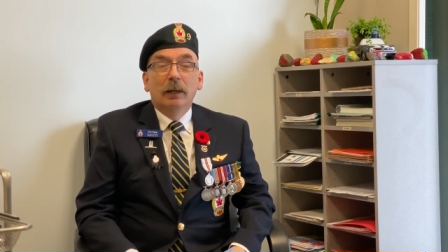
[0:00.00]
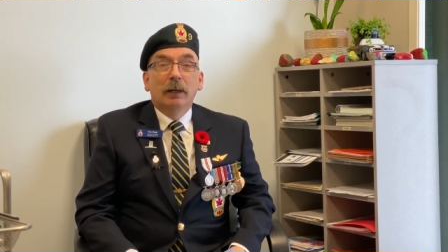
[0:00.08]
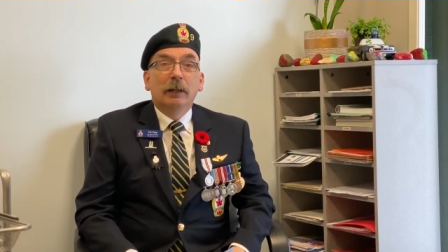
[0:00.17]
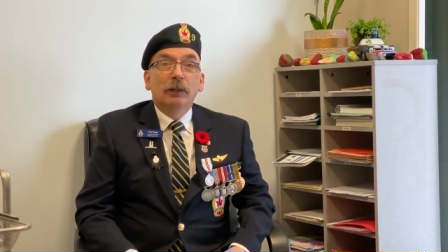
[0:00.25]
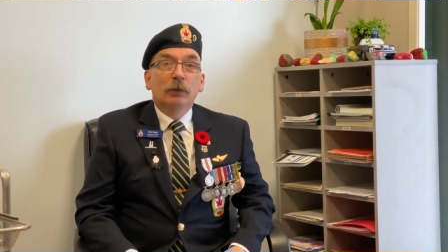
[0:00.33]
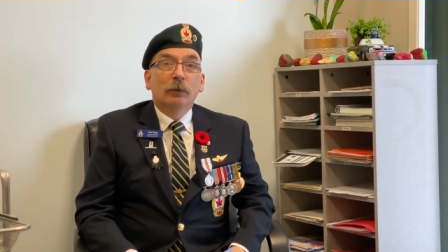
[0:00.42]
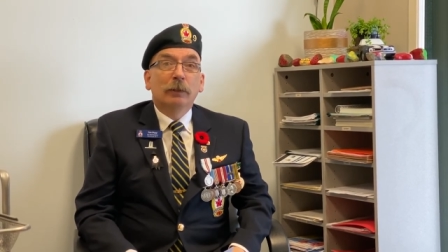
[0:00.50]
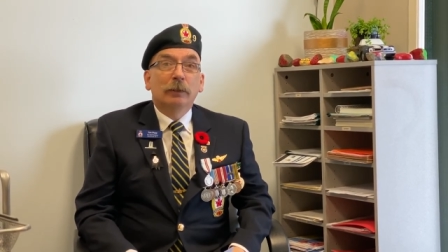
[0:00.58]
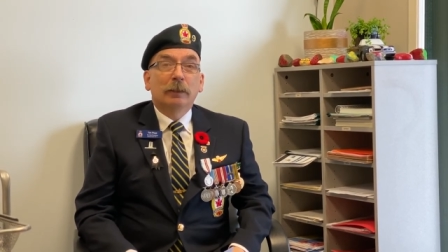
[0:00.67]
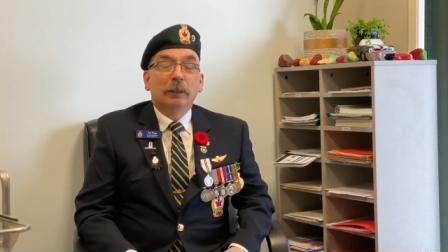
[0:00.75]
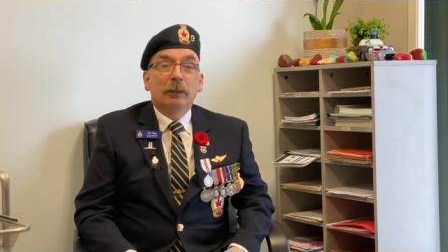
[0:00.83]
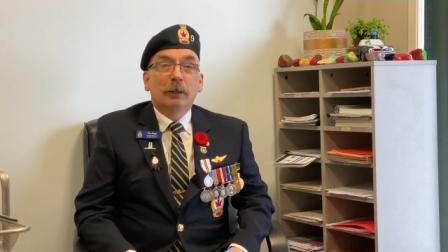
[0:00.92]
I joined the
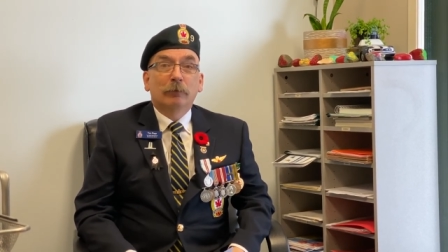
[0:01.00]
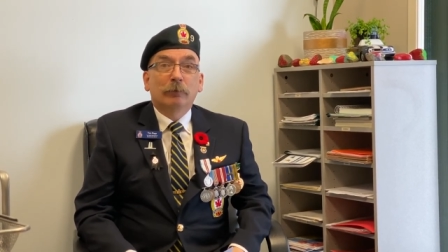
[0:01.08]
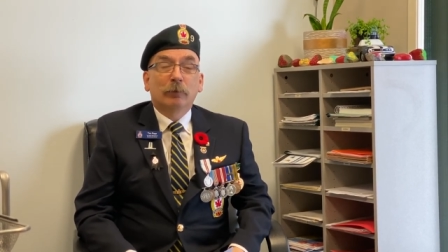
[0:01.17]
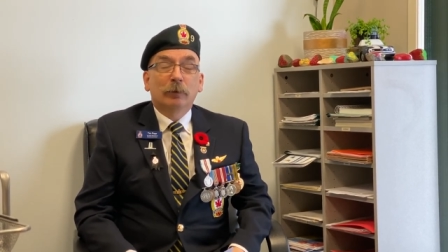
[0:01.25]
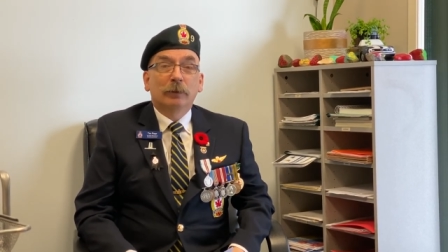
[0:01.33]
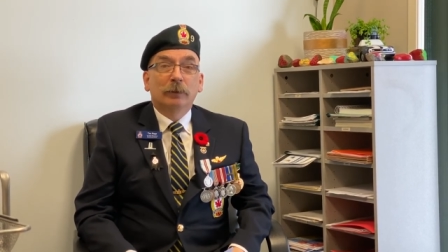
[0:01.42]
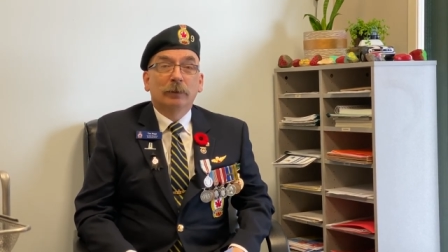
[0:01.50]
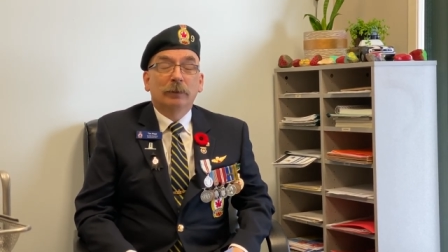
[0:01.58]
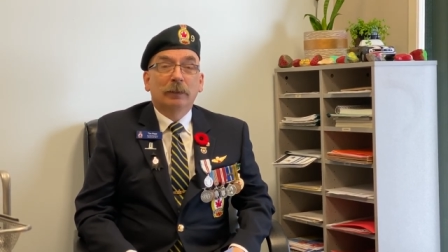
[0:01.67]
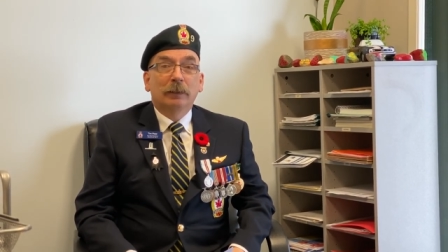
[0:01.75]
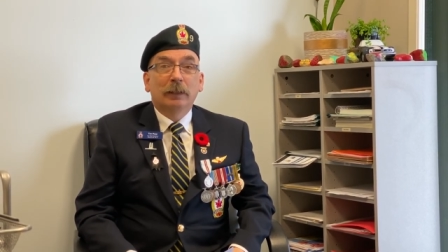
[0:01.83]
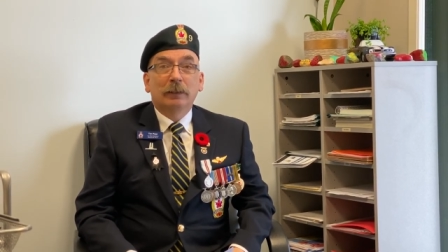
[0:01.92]
Canadian Armed Forces
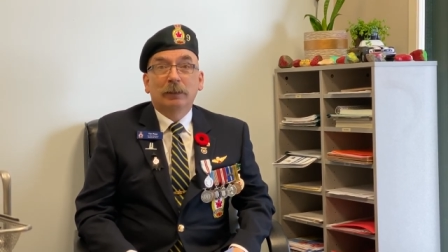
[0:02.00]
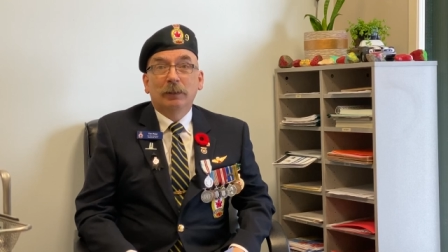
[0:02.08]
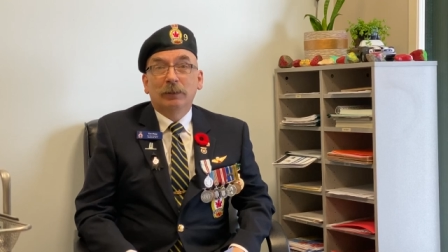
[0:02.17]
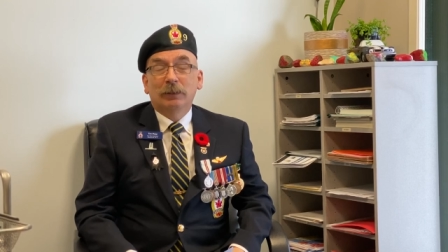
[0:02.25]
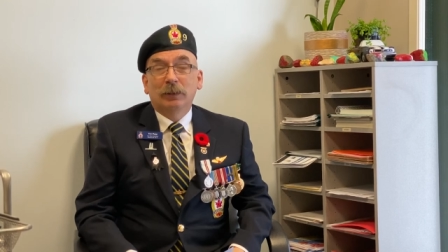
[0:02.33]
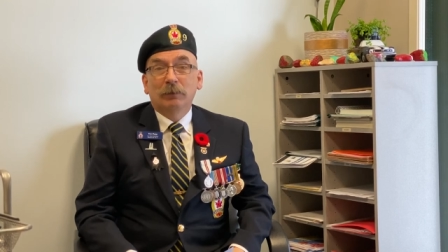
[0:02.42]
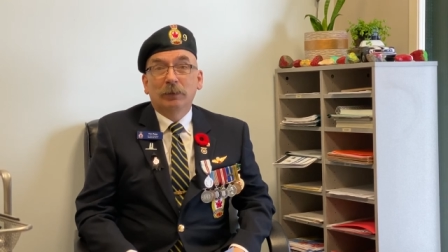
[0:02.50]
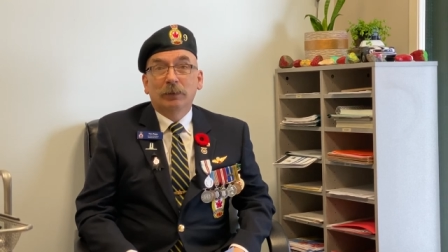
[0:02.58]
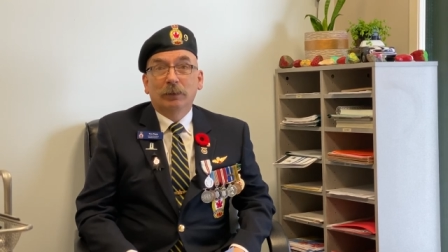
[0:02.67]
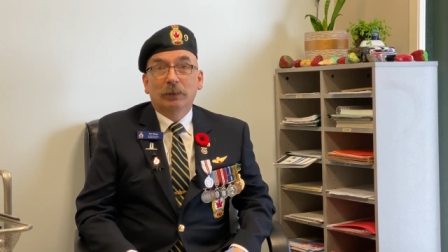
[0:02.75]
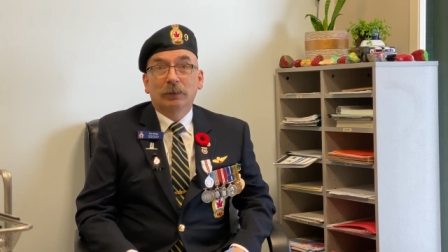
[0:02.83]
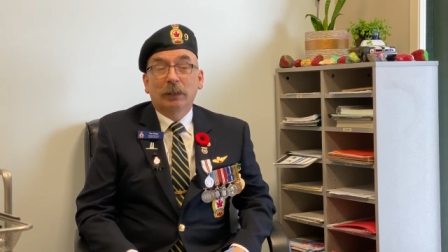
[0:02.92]
in
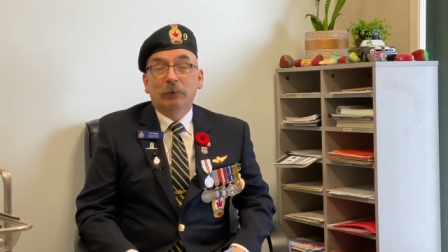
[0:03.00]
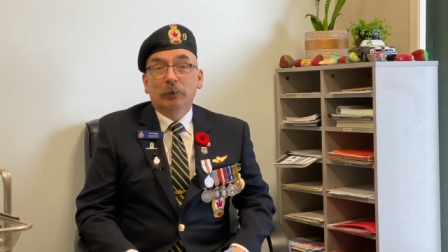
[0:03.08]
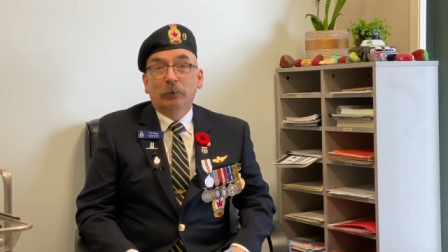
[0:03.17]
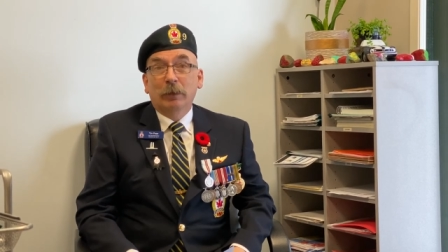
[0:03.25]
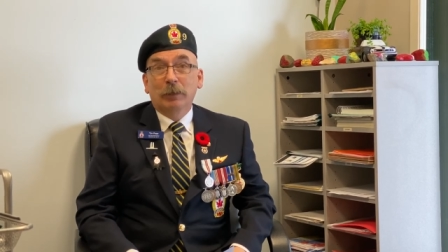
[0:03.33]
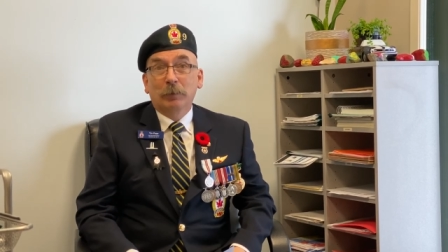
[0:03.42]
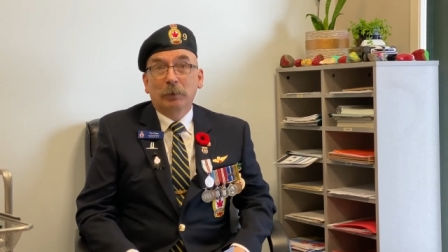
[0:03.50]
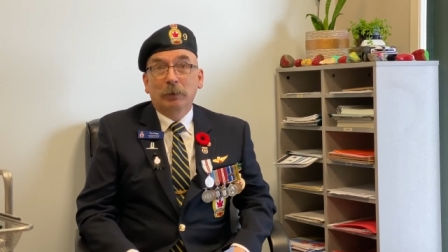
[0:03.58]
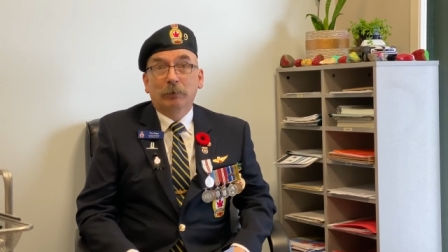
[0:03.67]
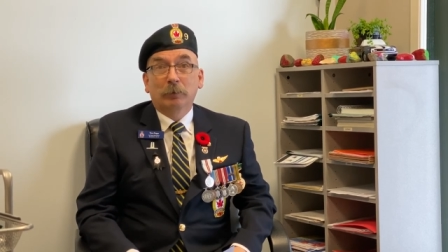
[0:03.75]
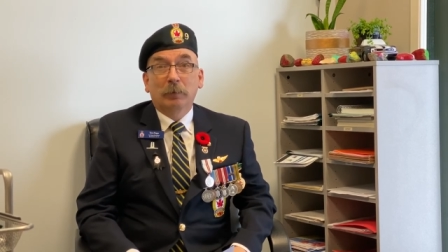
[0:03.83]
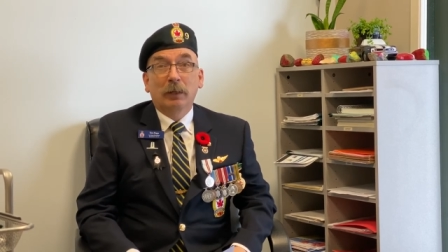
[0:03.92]
1976 after graduating
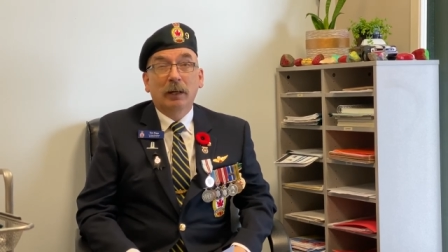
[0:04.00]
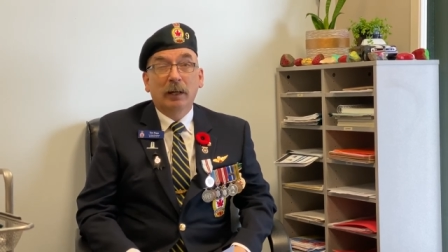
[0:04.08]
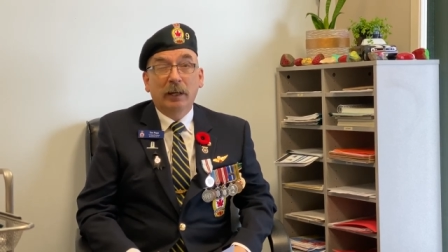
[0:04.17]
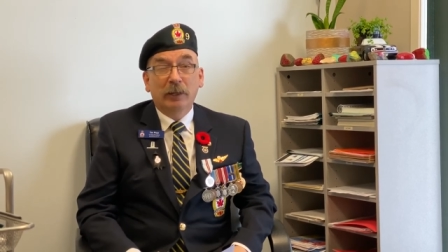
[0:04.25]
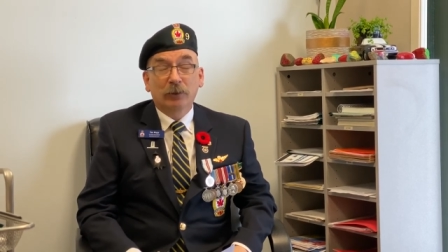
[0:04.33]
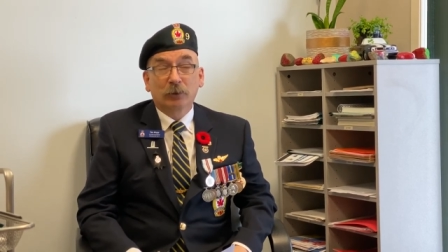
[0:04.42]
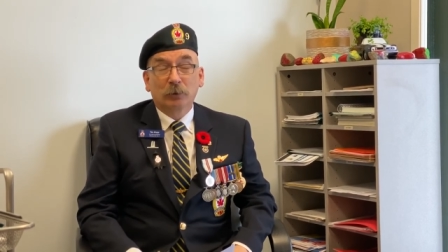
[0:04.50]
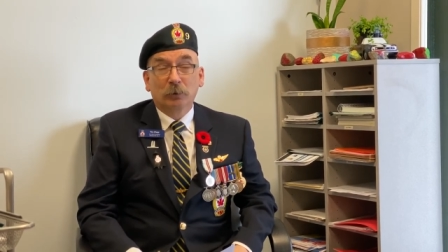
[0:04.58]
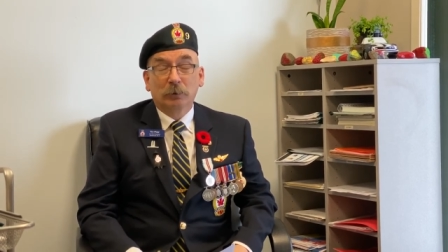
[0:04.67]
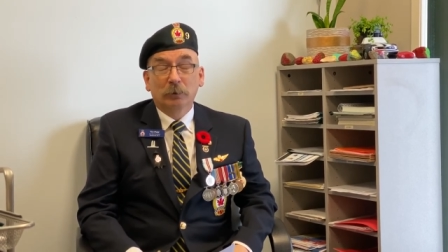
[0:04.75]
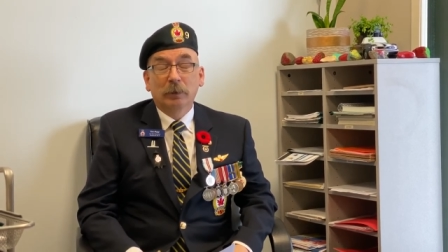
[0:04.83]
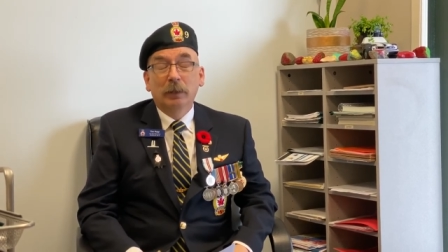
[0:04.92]
from high
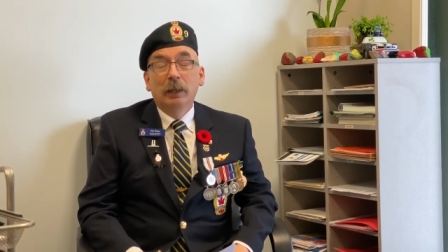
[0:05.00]
school